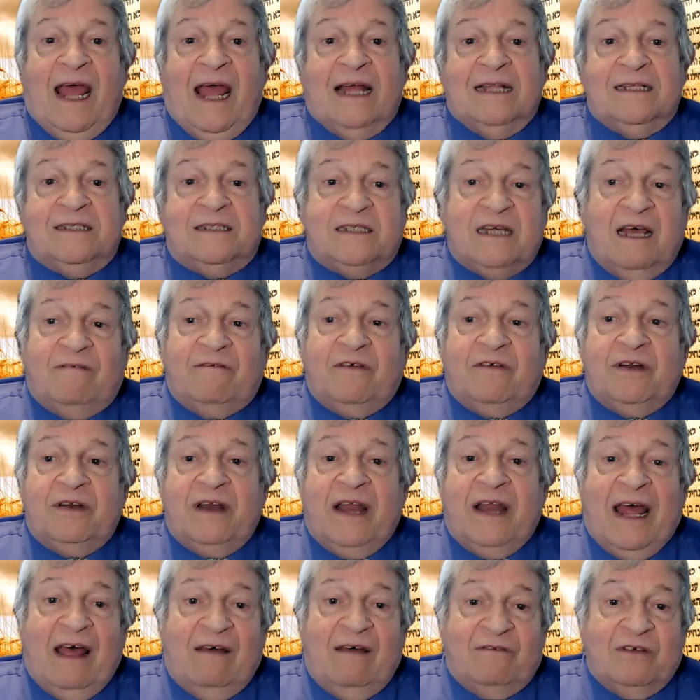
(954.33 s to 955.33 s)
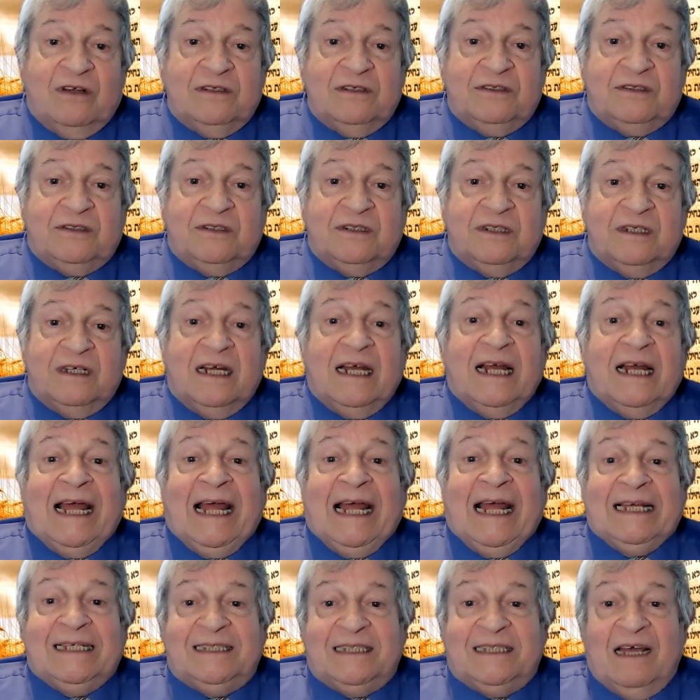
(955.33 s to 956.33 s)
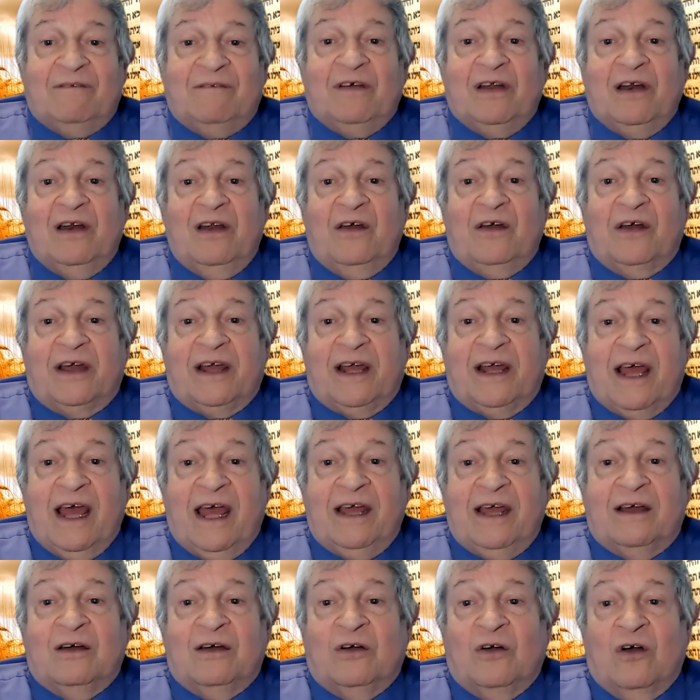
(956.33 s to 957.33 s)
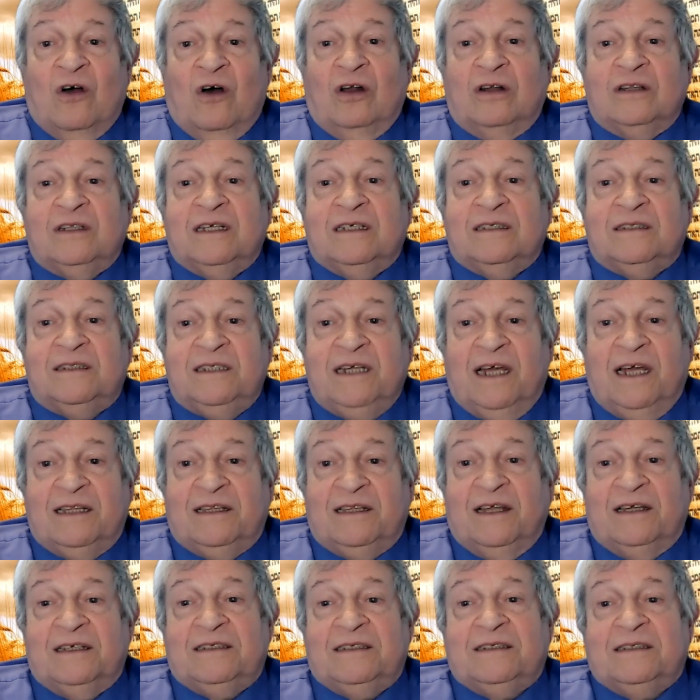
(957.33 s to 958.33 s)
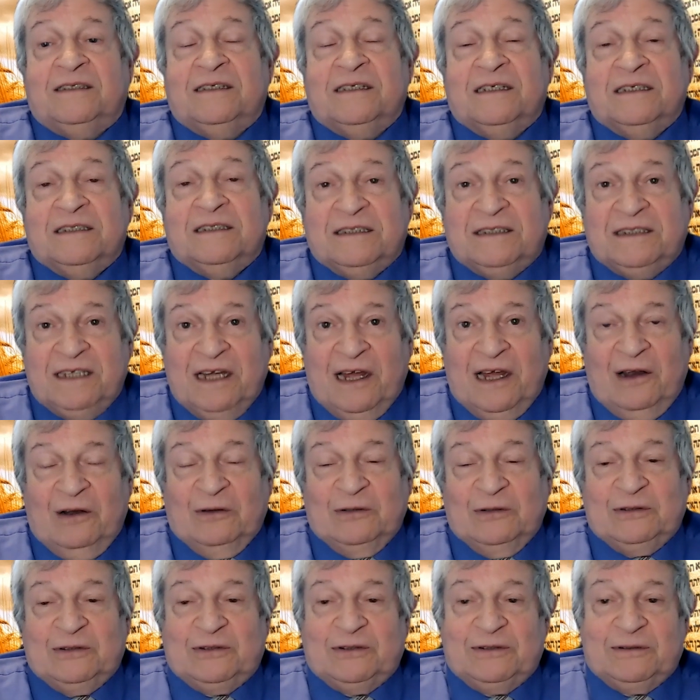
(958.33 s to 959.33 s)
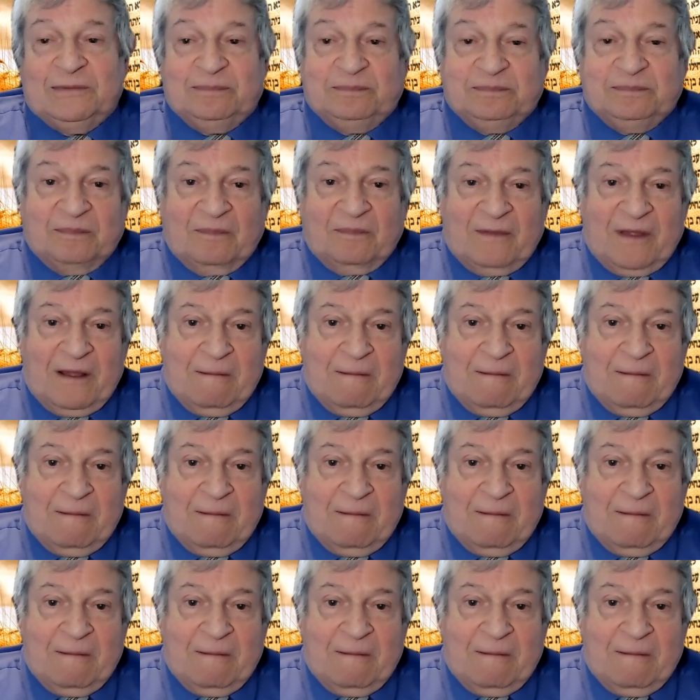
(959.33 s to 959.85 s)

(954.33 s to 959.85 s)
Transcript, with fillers: and seven heavens, a seven-layer cake called sietes cielos.